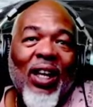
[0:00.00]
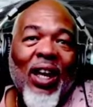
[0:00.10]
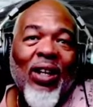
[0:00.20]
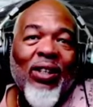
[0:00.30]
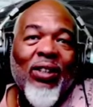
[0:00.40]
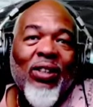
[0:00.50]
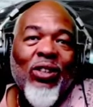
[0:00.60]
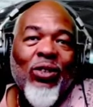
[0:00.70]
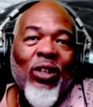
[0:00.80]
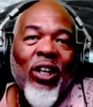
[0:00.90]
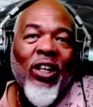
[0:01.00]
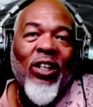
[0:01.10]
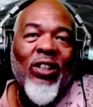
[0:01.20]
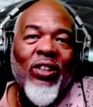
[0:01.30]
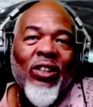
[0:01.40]
Alan
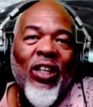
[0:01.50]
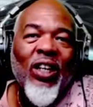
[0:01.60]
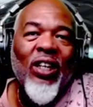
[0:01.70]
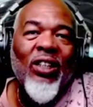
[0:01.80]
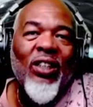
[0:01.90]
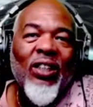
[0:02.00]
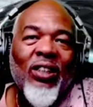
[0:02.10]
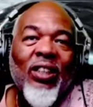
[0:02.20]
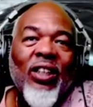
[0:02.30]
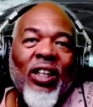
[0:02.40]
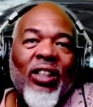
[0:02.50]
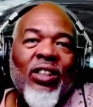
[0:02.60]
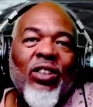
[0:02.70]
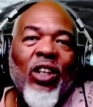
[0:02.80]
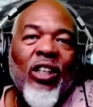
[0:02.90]
Dulane said, Dul-
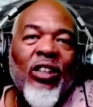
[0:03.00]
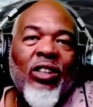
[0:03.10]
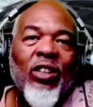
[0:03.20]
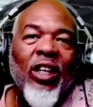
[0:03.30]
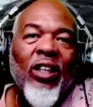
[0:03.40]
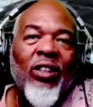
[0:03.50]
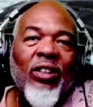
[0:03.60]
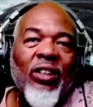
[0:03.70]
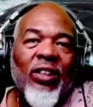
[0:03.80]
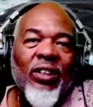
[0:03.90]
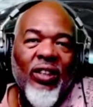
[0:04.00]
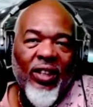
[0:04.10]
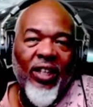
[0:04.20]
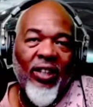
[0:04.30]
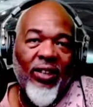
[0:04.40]
Dul- Dulane,
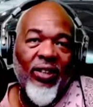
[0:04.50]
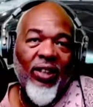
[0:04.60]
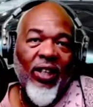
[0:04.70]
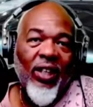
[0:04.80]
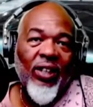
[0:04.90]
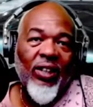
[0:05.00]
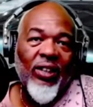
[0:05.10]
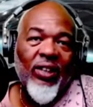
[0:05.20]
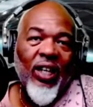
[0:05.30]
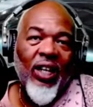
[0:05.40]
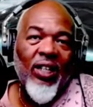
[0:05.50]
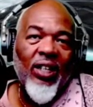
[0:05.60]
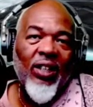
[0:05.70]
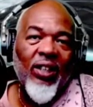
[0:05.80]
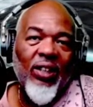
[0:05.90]
Dulane
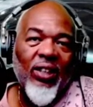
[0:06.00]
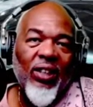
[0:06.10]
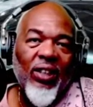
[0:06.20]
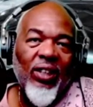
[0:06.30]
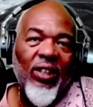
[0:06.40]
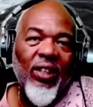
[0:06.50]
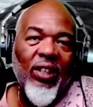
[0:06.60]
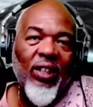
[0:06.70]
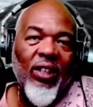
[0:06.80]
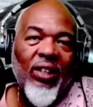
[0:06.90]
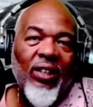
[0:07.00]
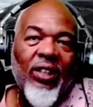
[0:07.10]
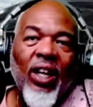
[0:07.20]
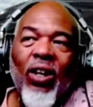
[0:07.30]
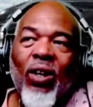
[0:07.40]
said,
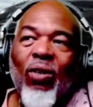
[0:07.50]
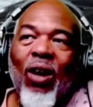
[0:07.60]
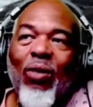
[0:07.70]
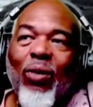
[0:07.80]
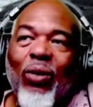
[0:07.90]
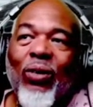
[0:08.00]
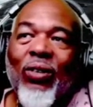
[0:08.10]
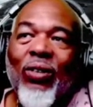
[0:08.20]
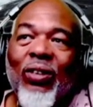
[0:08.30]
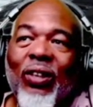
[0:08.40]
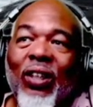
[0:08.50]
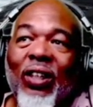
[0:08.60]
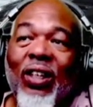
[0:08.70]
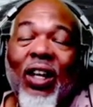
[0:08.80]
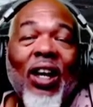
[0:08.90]
"Dead on arrival."
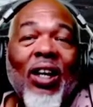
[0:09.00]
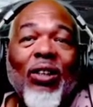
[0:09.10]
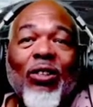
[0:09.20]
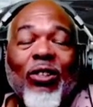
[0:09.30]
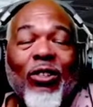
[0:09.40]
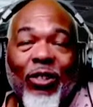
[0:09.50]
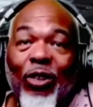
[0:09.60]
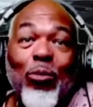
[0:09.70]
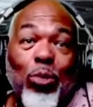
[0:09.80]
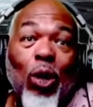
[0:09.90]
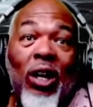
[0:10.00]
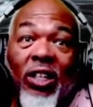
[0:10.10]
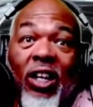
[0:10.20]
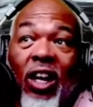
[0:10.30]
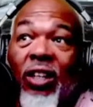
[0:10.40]
Yeah,
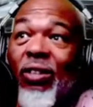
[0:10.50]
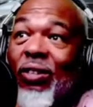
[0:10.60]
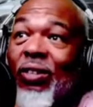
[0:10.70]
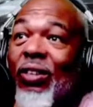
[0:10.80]
brought dead.